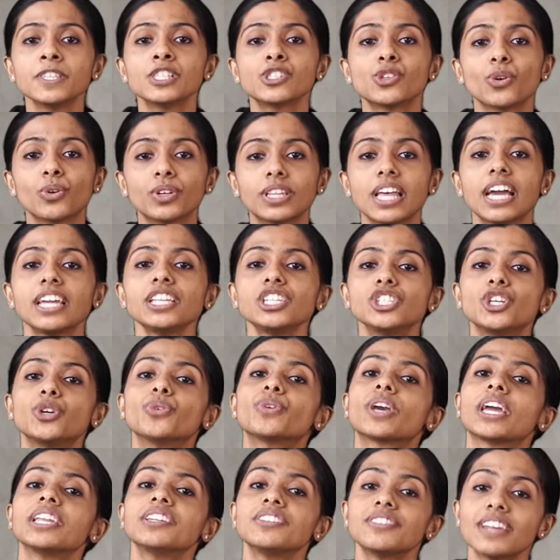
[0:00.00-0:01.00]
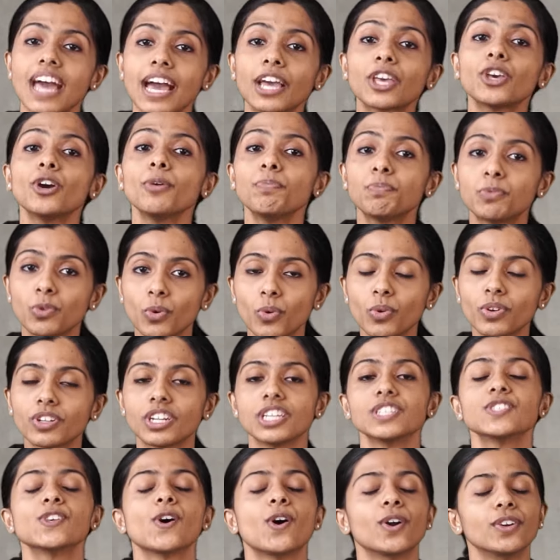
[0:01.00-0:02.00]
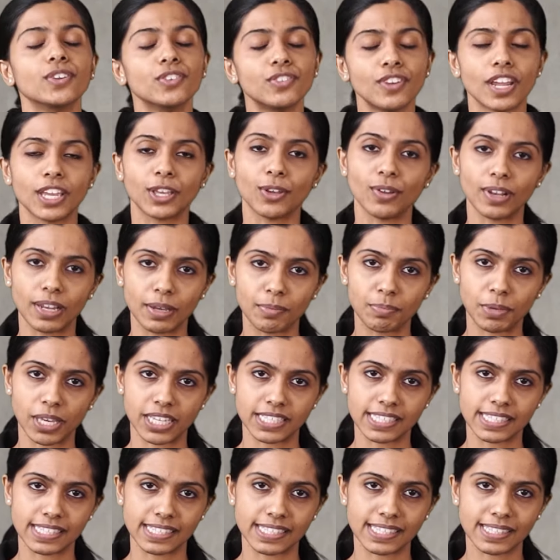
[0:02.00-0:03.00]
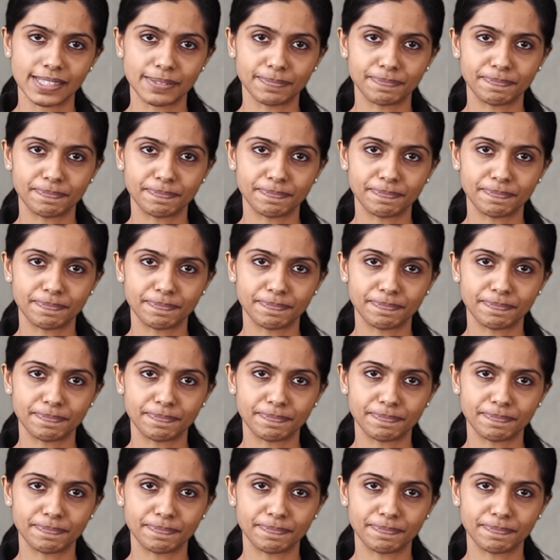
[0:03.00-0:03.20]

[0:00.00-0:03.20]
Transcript: so that you can track your progress on a regular basis.